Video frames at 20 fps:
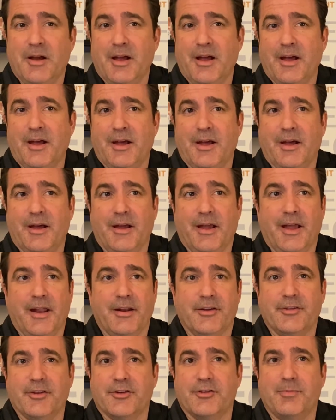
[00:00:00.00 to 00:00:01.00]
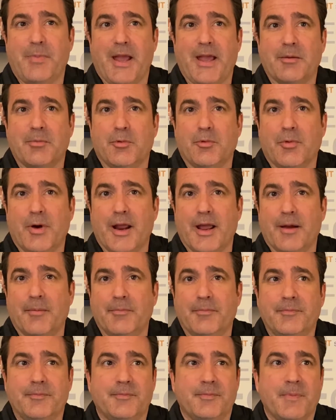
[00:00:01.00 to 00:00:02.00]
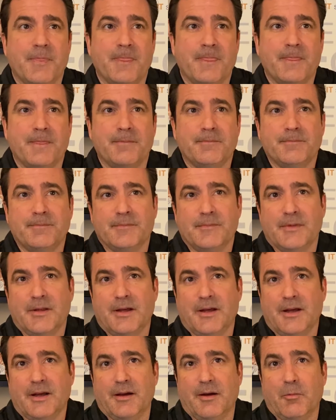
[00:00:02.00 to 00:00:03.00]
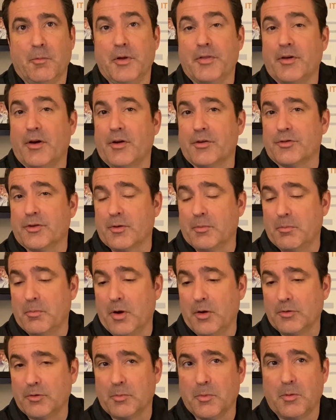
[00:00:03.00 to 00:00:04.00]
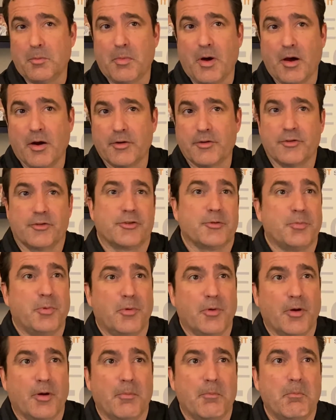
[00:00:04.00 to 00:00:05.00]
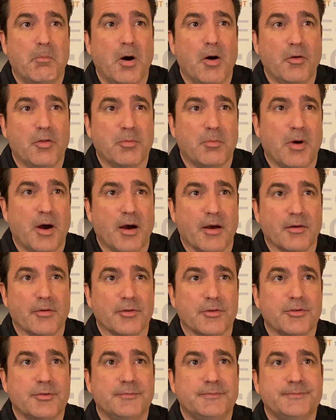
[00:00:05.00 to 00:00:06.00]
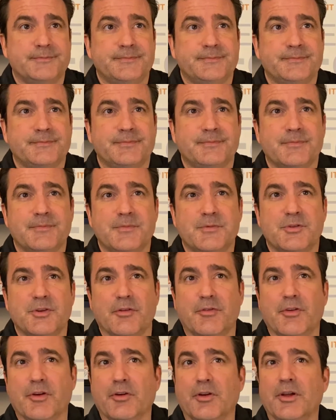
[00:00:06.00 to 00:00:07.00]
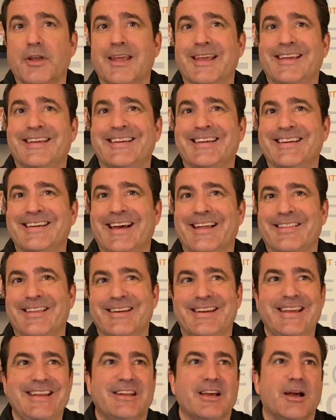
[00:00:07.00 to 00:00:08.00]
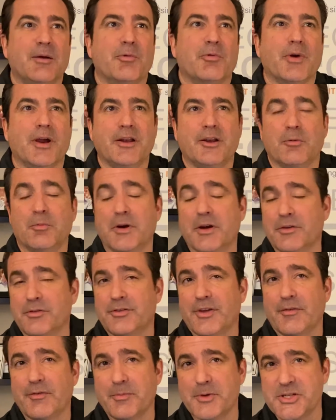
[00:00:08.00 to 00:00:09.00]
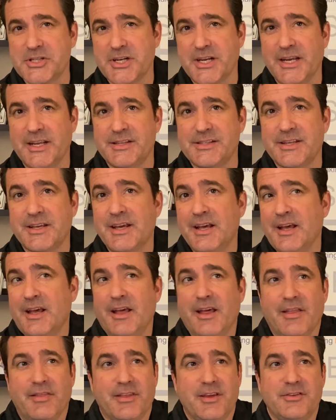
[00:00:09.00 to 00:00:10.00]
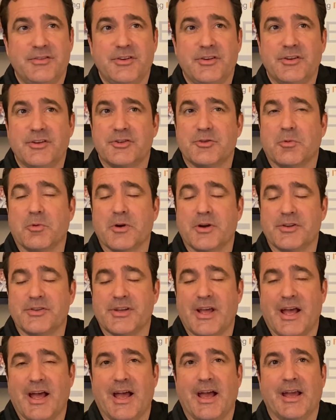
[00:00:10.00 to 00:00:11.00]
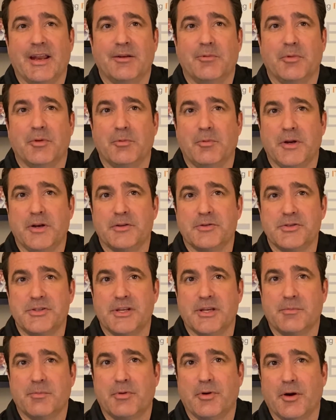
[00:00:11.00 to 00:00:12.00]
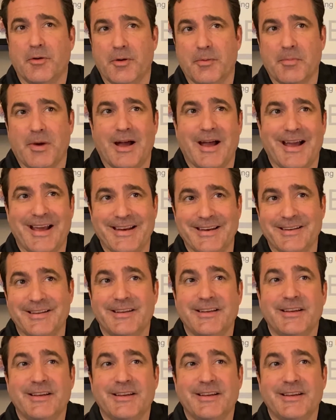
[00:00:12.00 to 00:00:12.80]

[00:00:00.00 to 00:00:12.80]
And it's expandable RAM with also multiple monitor support on both models. So if you're looking at the need to upgrade your Windows 7 machines, these units were designed with Windows 10 Pro in mind.